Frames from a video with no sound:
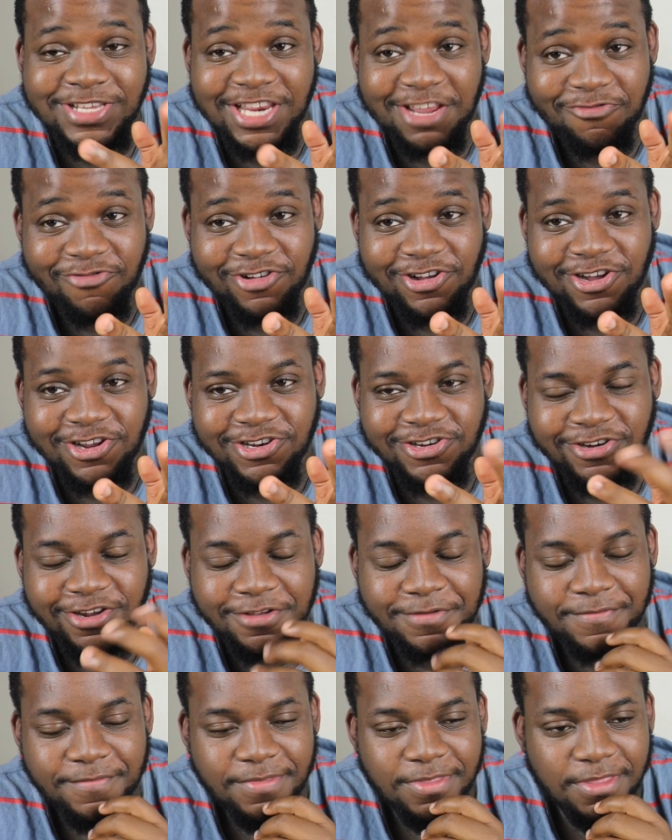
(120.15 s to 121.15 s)
the name of the
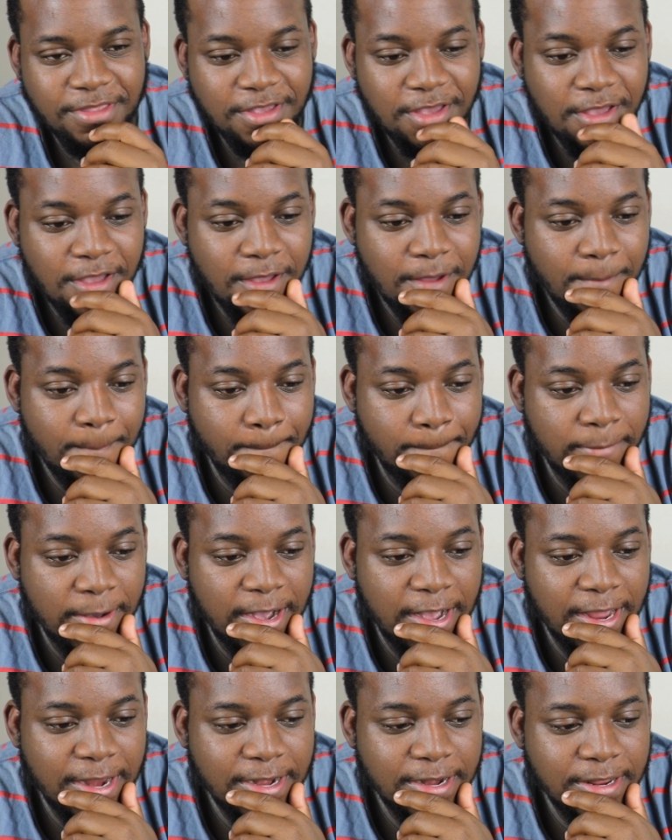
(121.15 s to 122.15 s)
country,
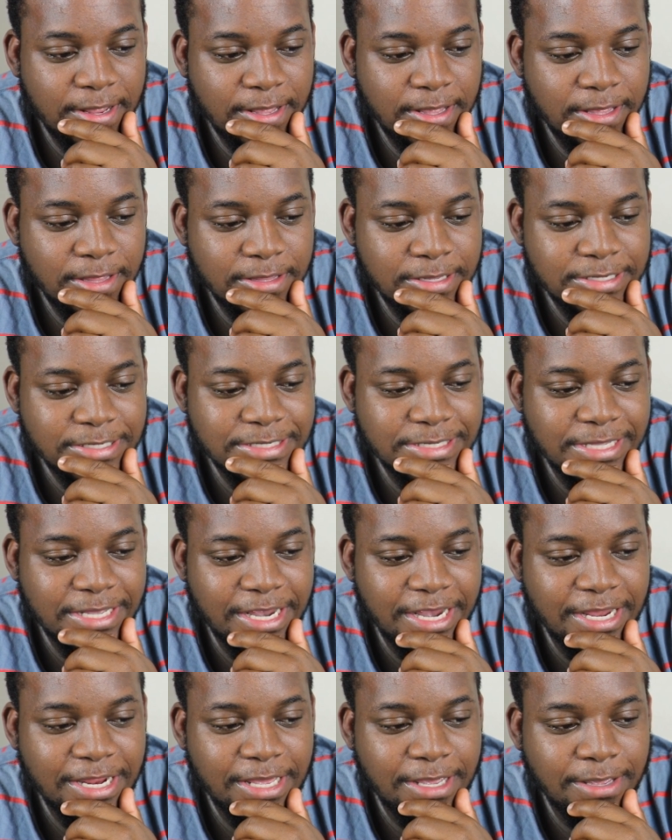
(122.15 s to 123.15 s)
but this
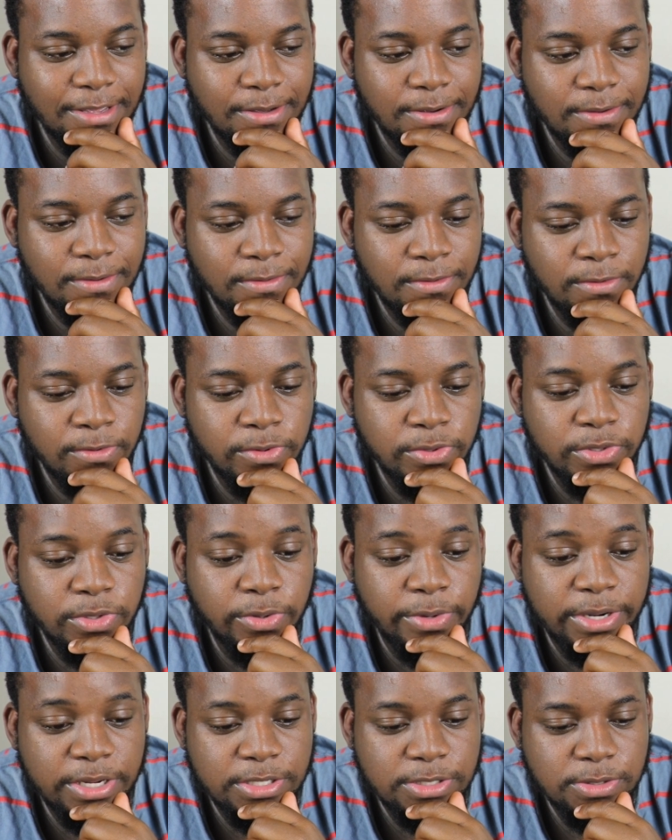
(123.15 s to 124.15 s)
lady we were
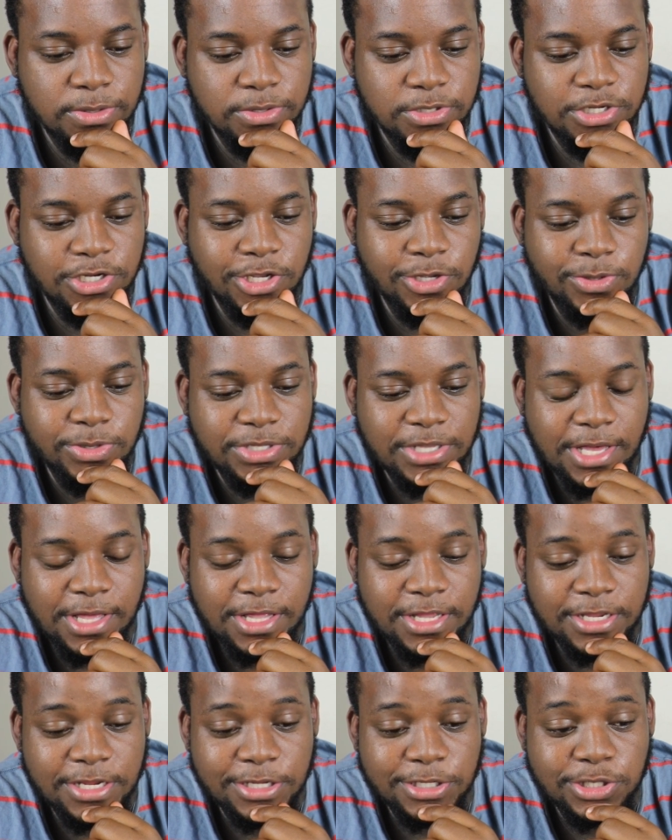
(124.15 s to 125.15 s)
going to, she was
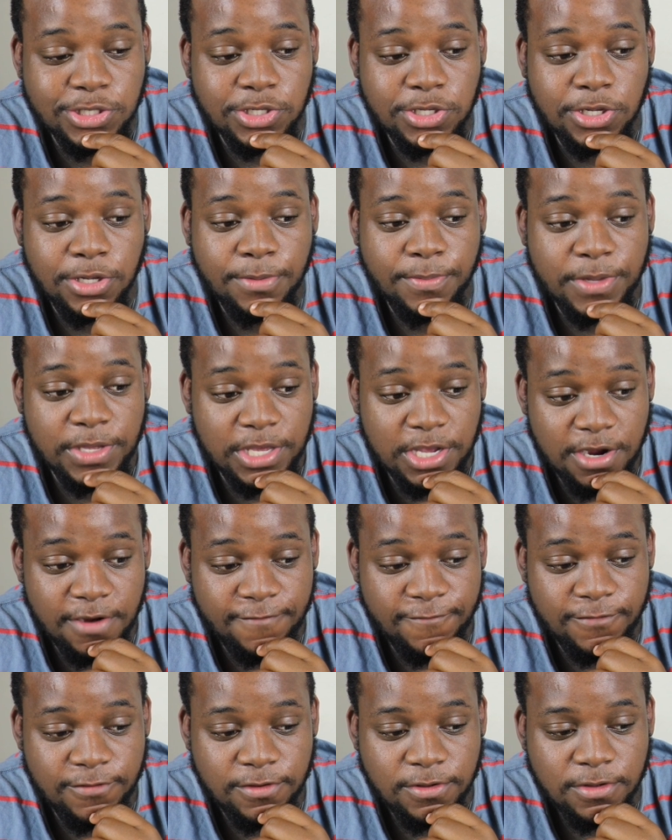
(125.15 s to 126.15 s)
telling us to be
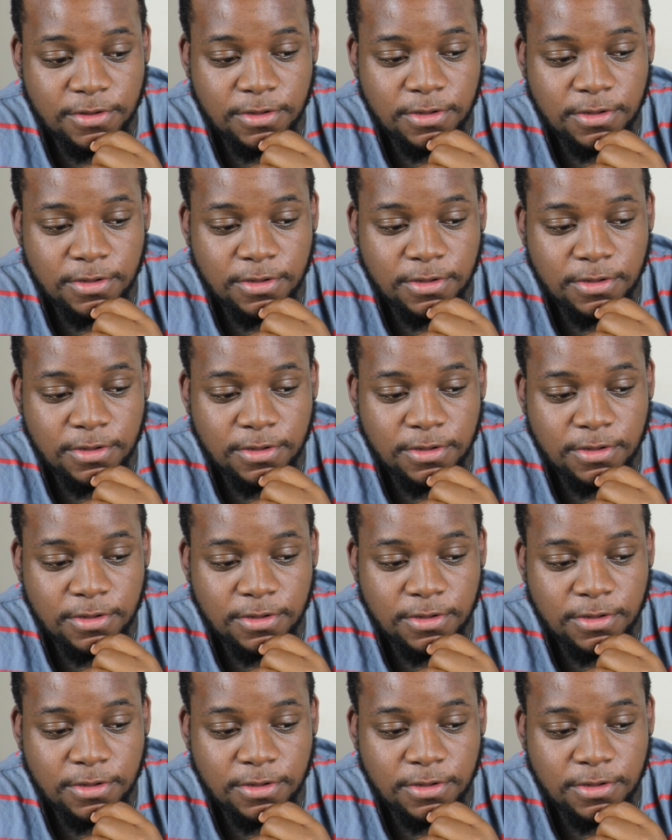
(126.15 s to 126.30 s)
careful.